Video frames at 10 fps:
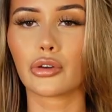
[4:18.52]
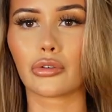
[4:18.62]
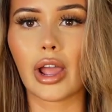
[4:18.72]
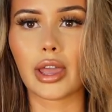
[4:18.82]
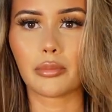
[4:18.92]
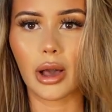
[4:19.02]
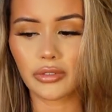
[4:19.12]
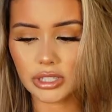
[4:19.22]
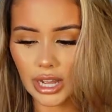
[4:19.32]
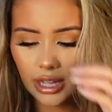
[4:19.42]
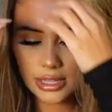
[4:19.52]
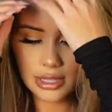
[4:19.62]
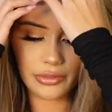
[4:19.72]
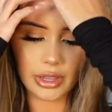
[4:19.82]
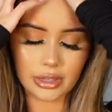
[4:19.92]
grey puffer jackets.
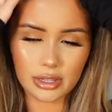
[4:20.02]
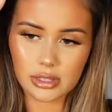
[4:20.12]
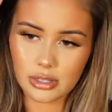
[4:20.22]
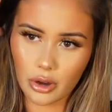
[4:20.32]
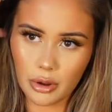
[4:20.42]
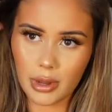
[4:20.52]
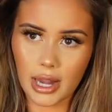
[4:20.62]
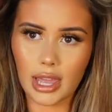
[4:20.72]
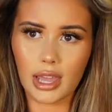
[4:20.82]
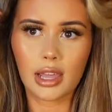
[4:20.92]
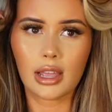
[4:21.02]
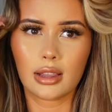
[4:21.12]
I feel like there's so many